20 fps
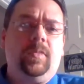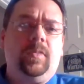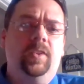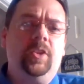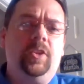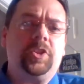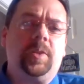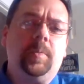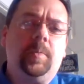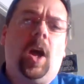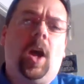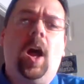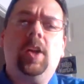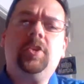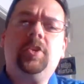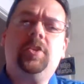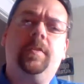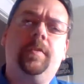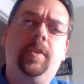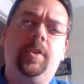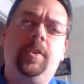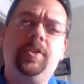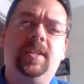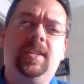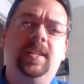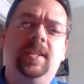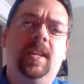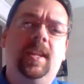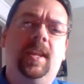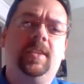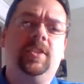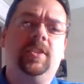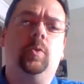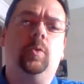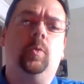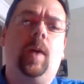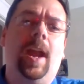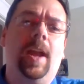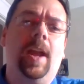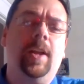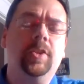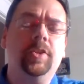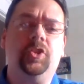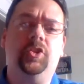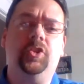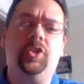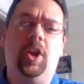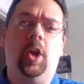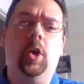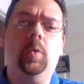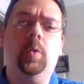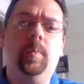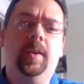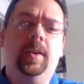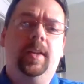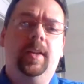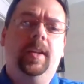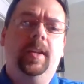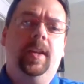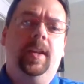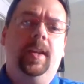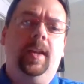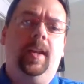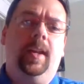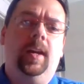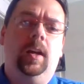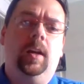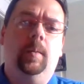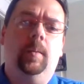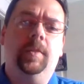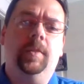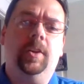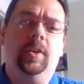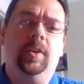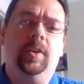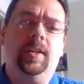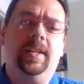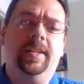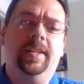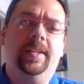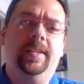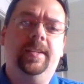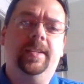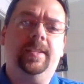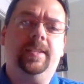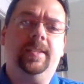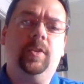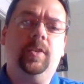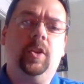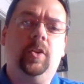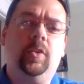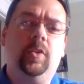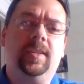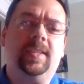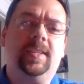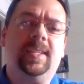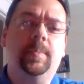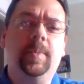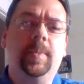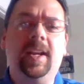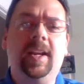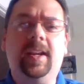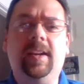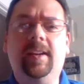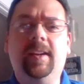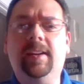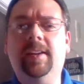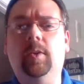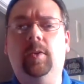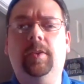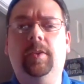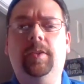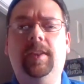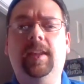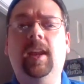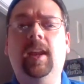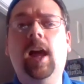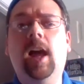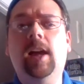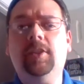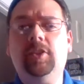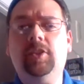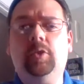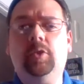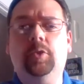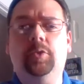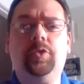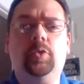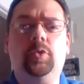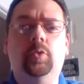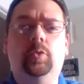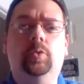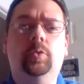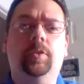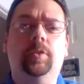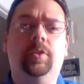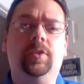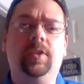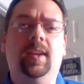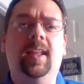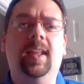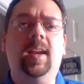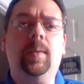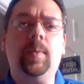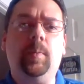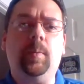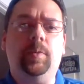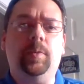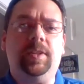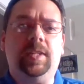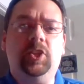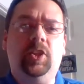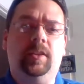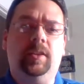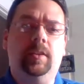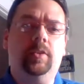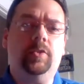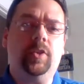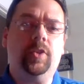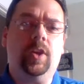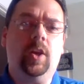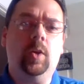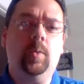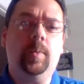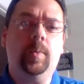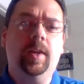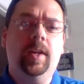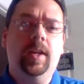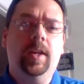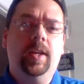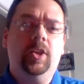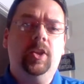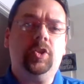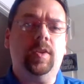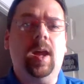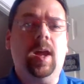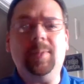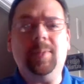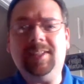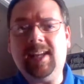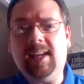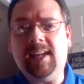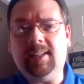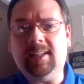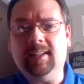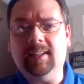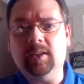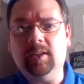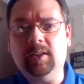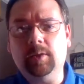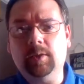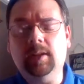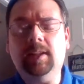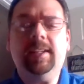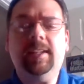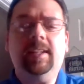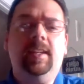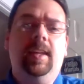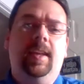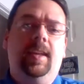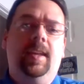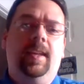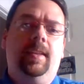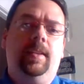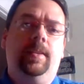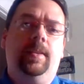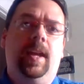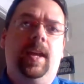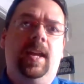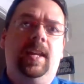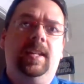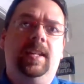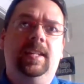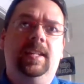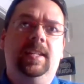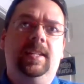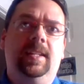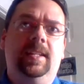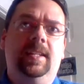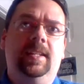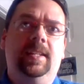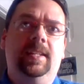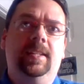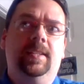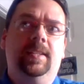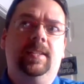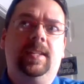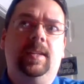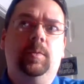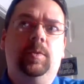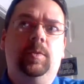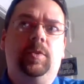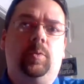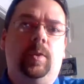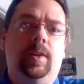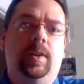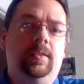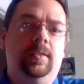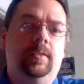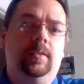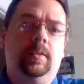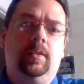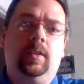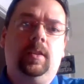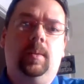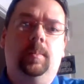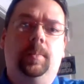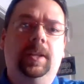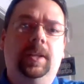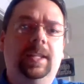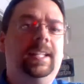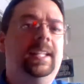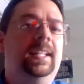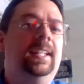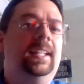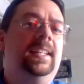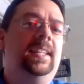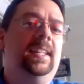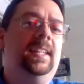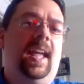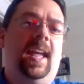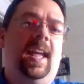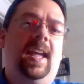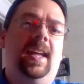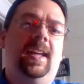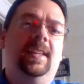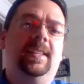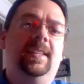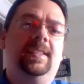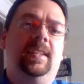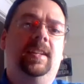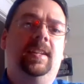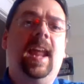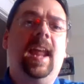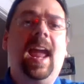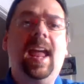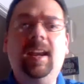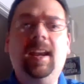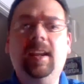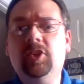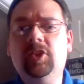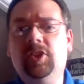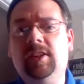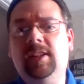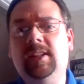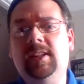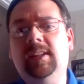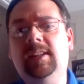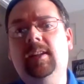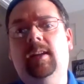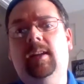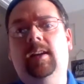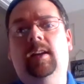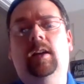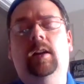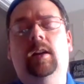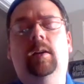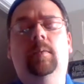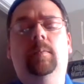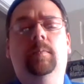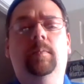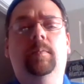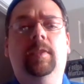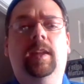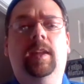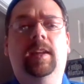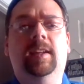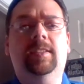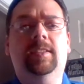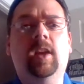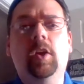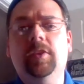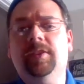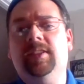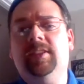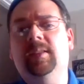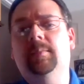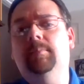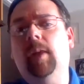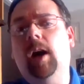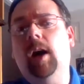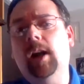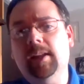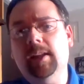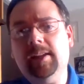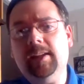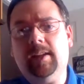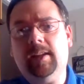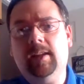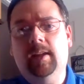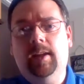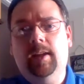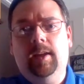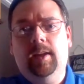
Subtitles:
There's some controversy that surrounds Job. There is, if you go to a seminary or a theological school, there's a lot of people teaching that Job should not be taken literally, that it was written completely as an analogy, that it's all symbolic.